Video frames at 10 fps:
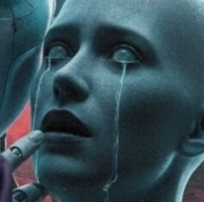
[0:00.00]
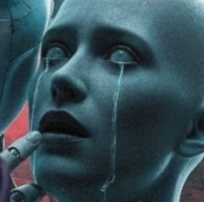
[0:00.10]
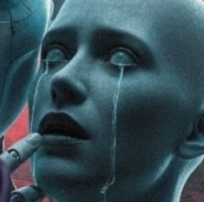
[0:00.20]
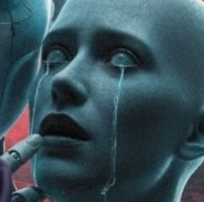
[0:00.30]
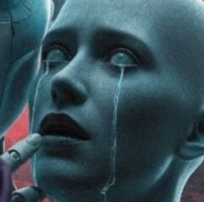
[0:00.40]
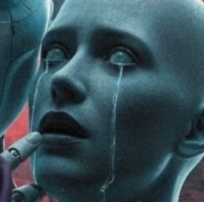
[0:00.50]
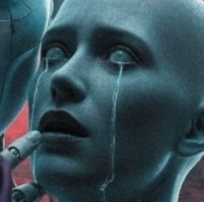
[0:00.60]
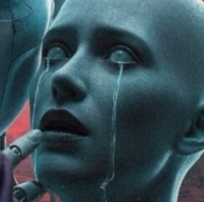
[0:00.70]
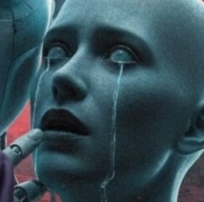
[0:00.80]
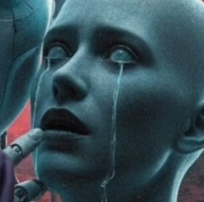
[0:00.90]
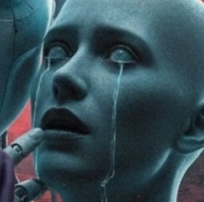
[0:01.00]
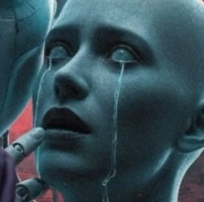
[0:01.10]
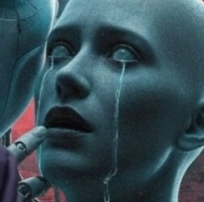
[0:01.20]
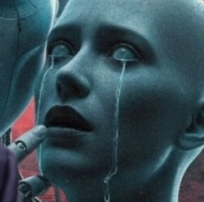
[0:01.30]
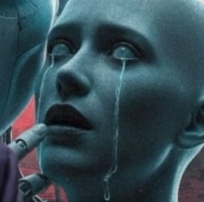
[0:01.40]

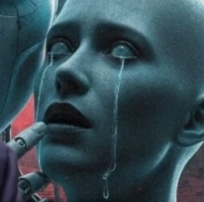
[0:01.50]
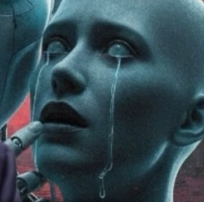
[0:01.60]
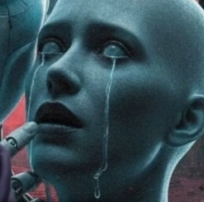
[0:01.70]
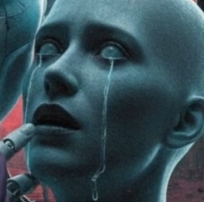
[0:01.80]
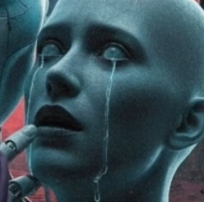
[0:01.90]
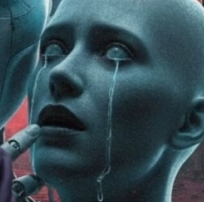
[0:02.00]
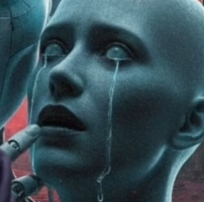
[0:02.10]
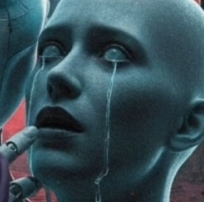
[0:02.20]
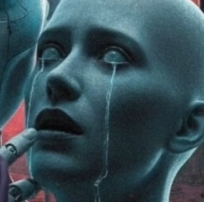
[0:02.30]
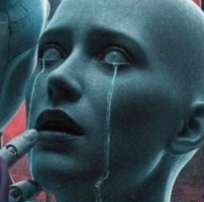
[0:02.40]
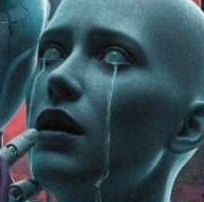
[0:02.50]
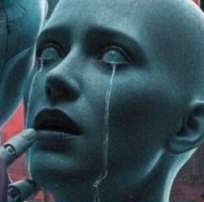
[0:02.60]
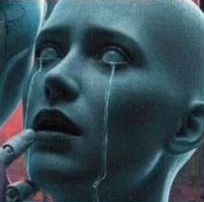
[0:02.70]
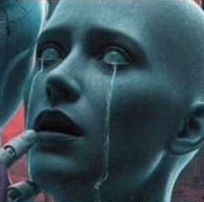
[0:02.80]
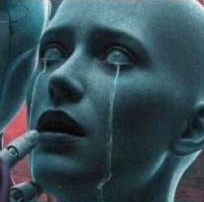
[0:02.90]

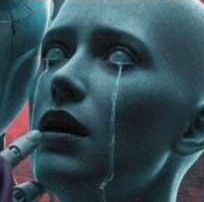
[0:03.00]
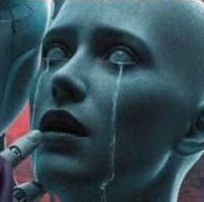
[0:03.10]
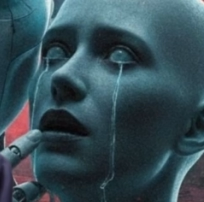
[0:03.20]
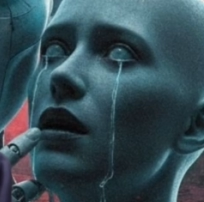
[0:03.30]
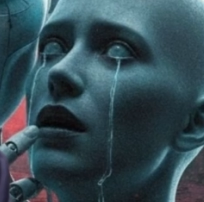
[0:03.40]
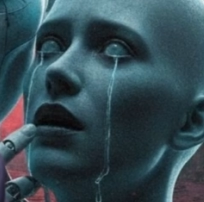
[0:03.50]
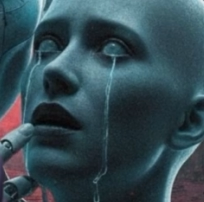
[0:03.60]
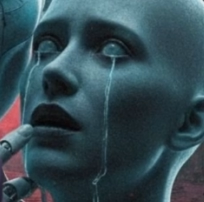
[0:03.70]
(not speaking)